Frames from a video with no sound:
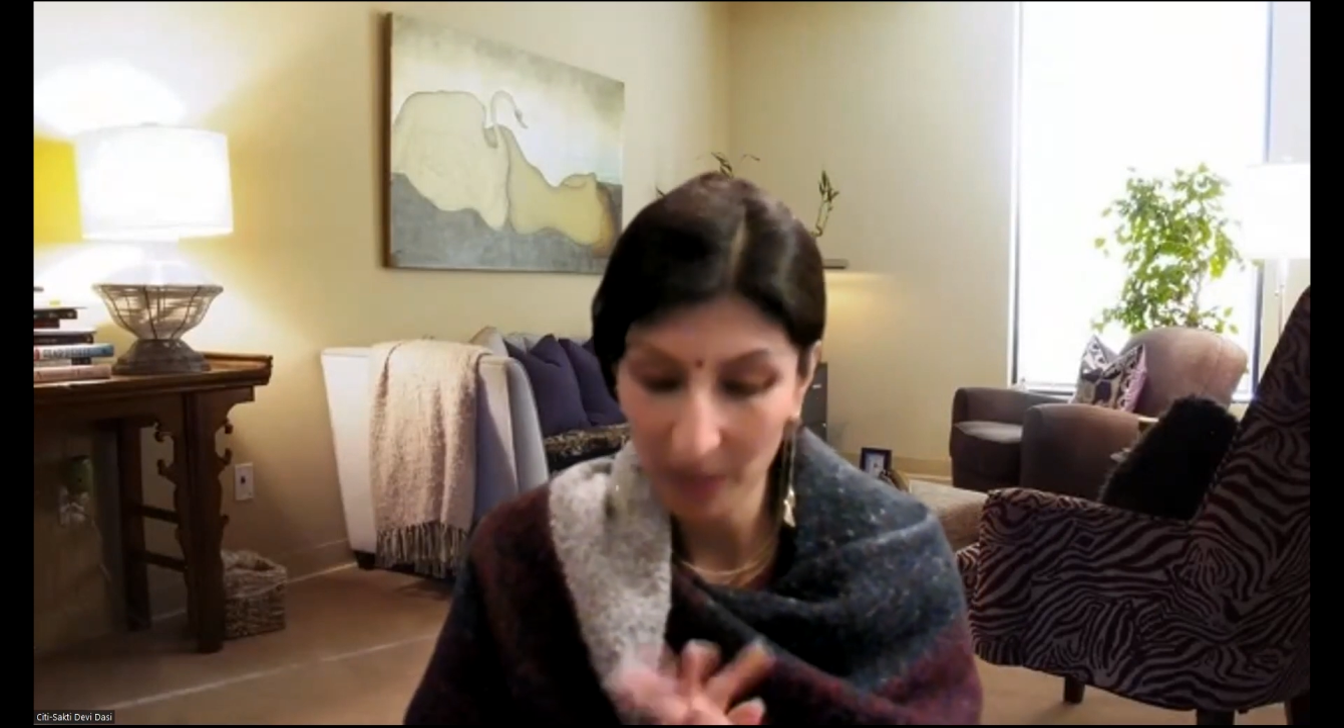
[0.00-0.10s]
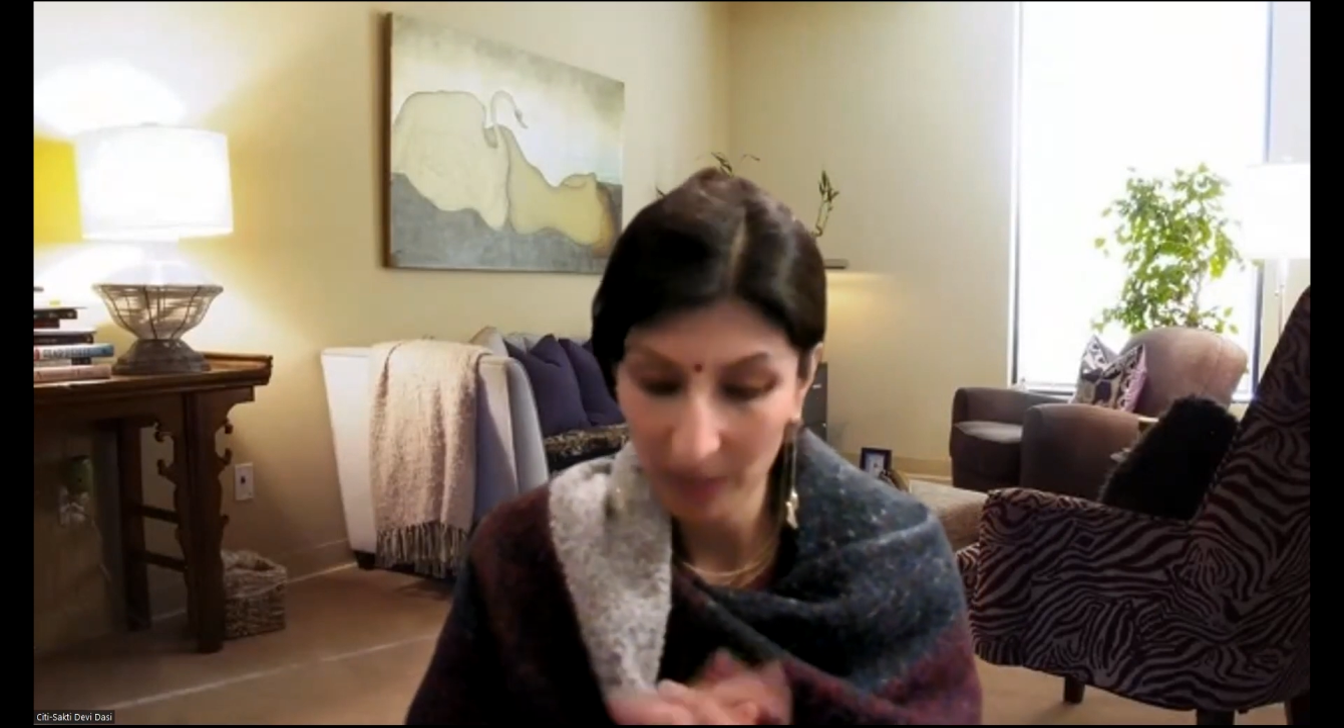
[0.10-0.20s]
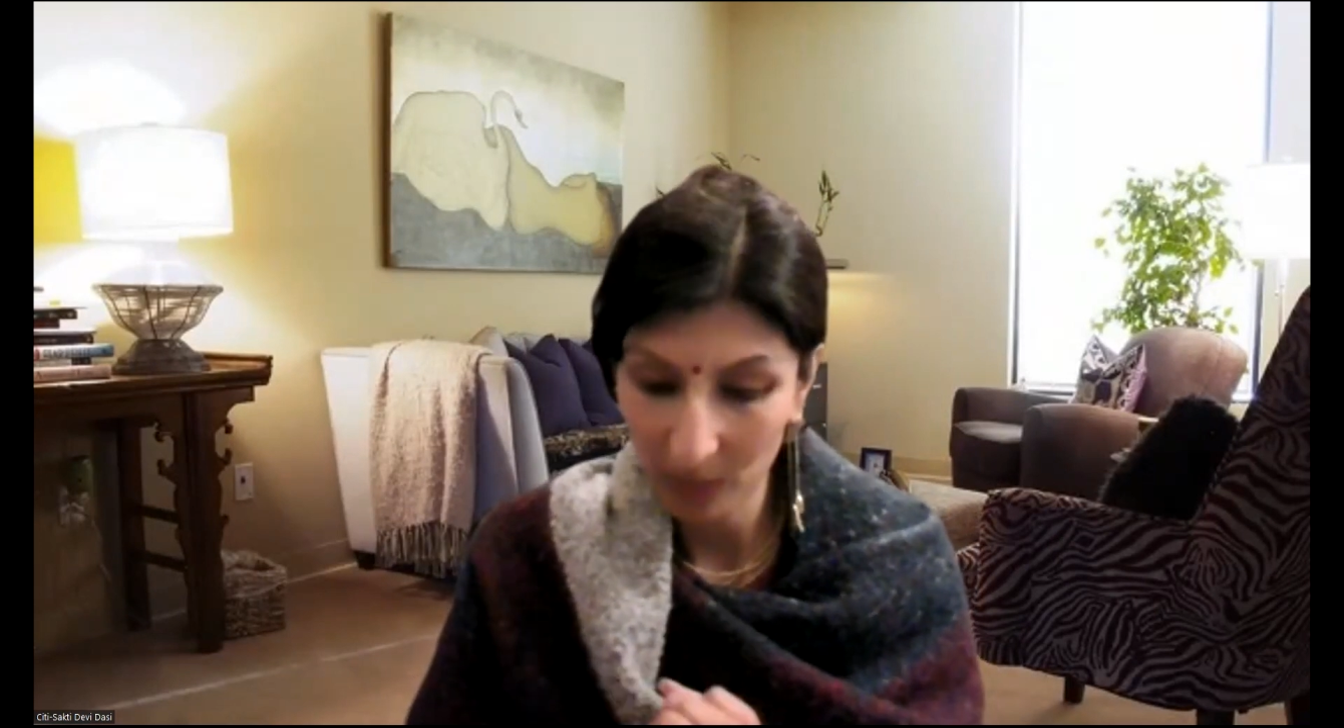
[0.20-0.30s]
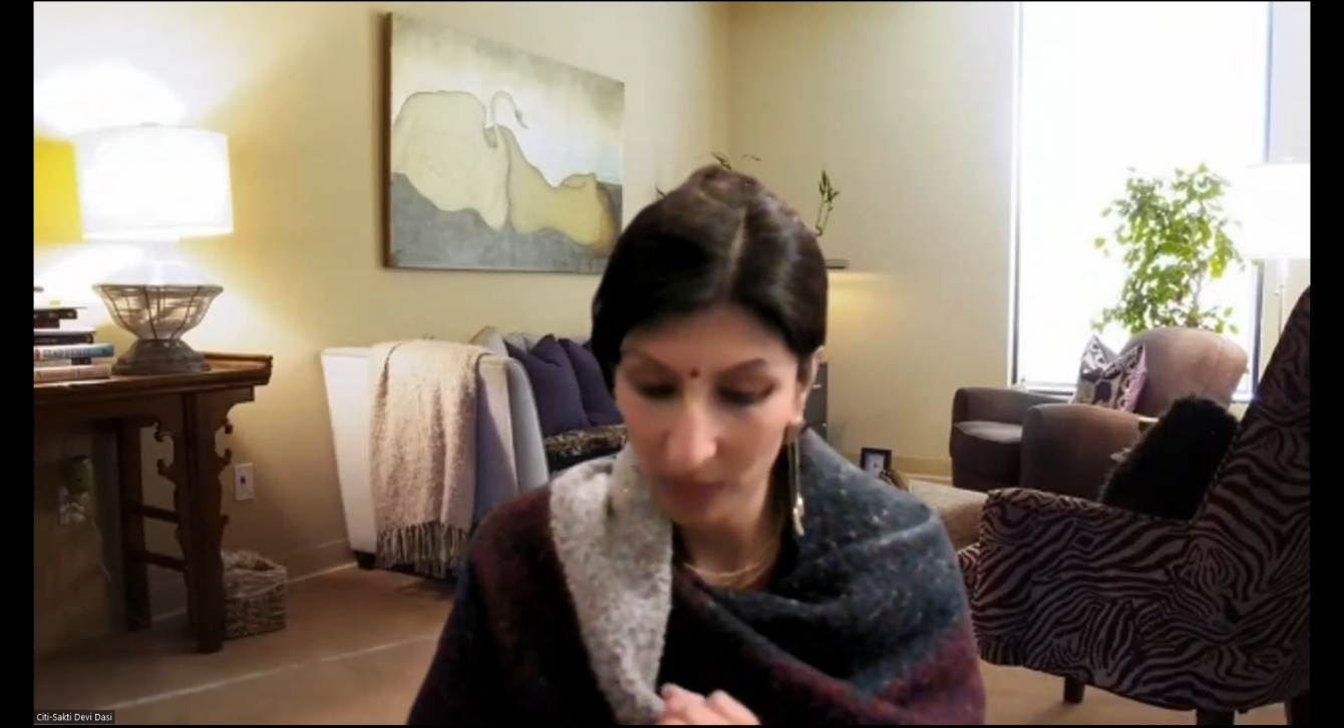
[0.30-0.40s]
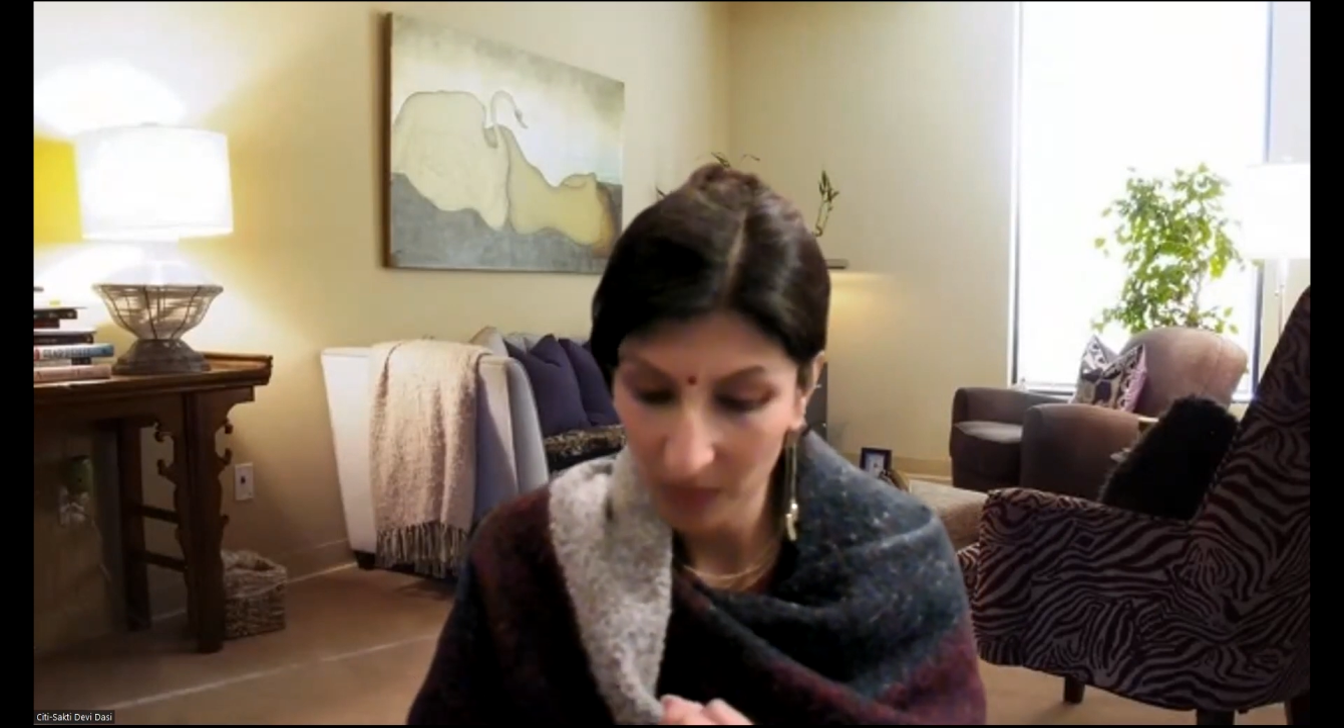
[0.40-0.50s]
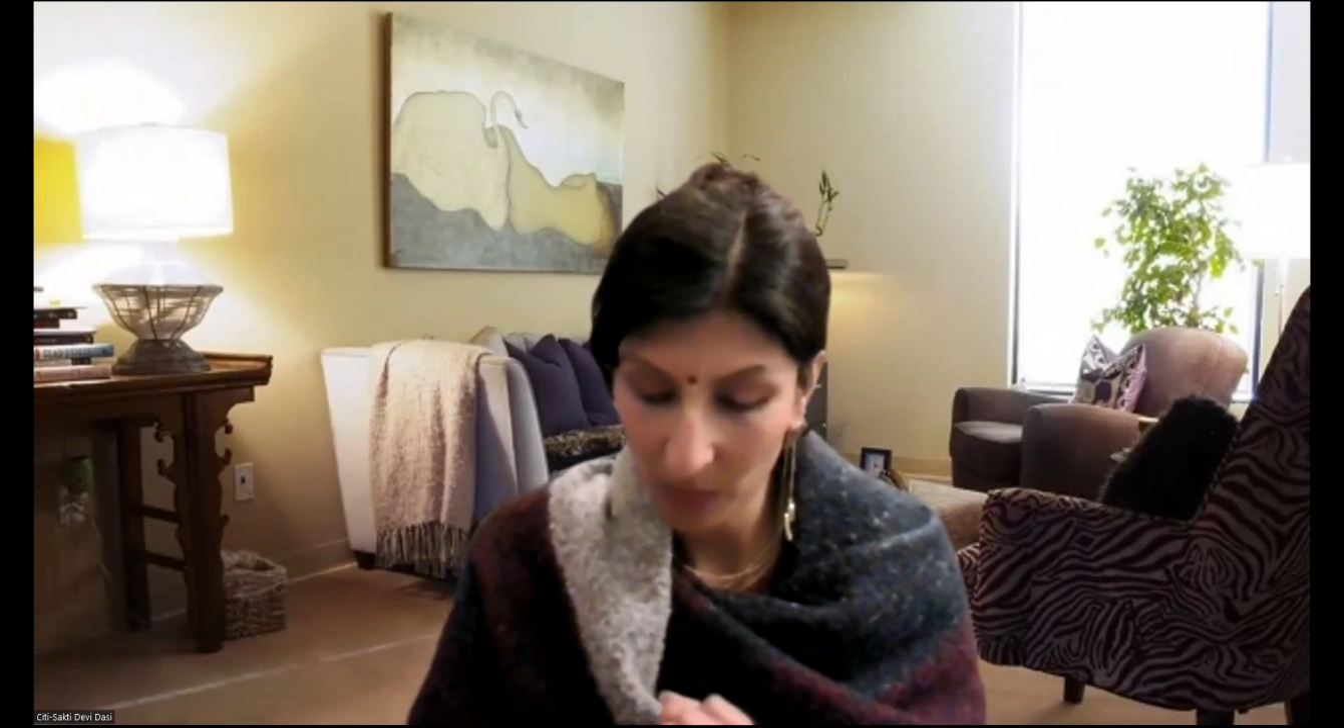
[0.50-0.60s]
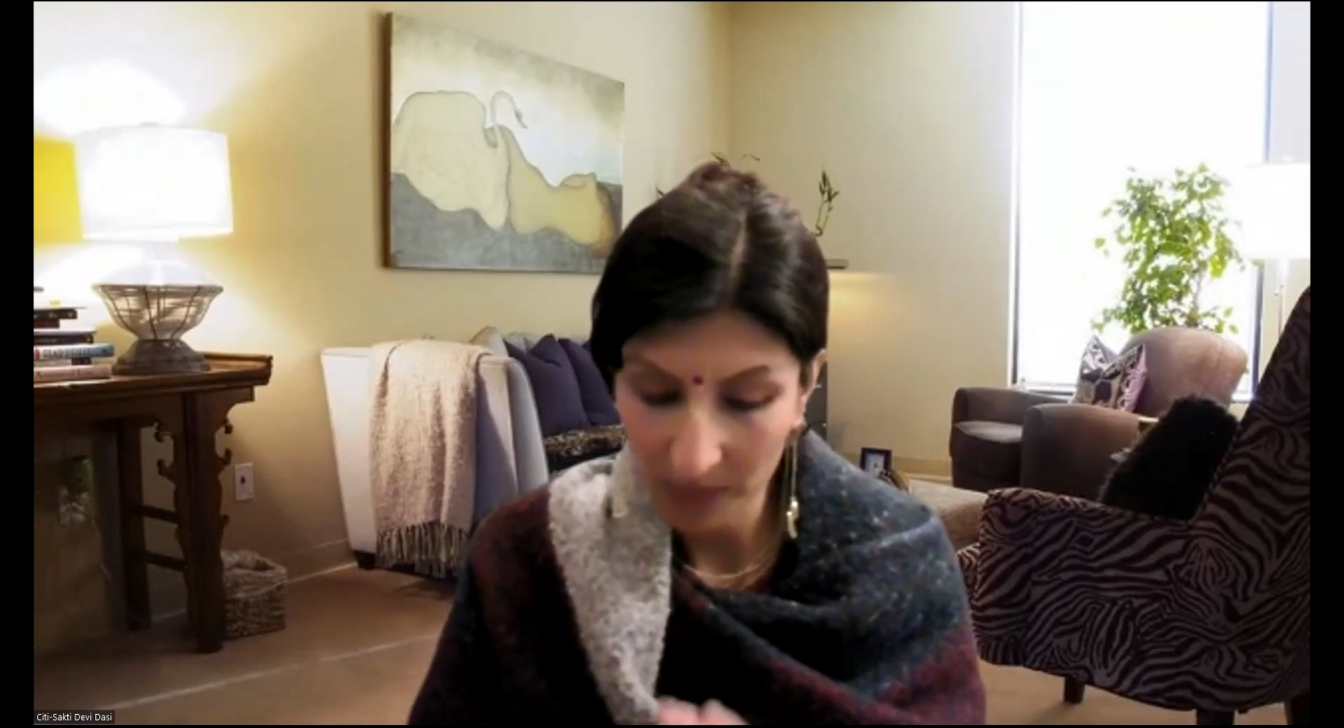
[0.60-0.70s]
with all of you.